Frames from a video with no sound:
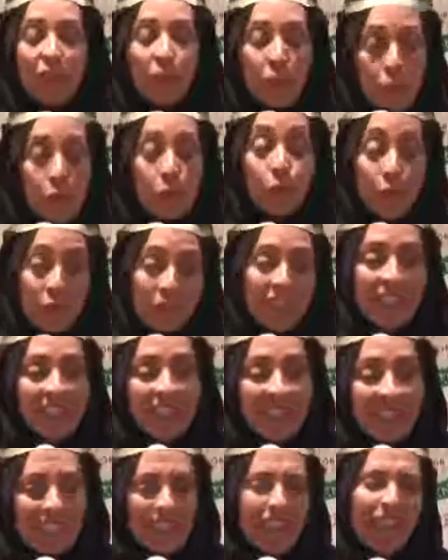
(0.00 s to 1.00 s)
Googled it,
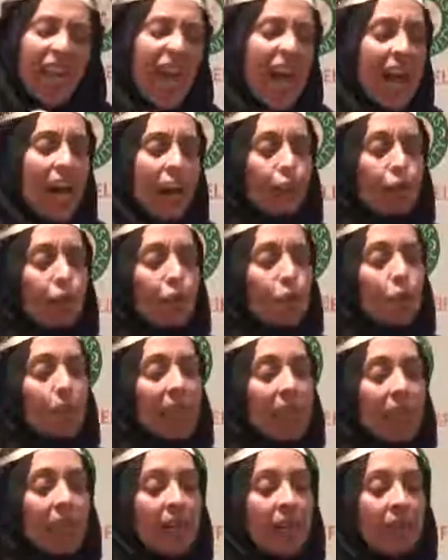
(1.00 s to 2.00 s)
how to
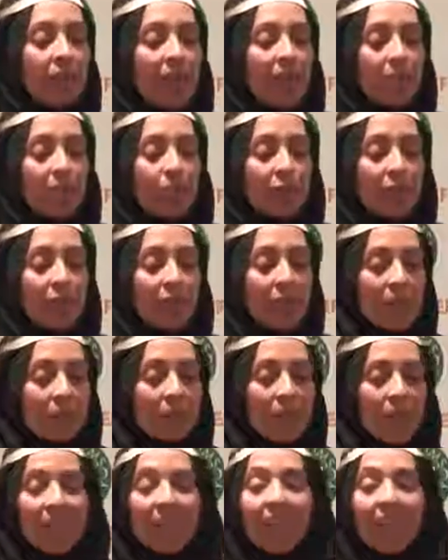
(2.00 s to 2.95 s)
become a Muslim.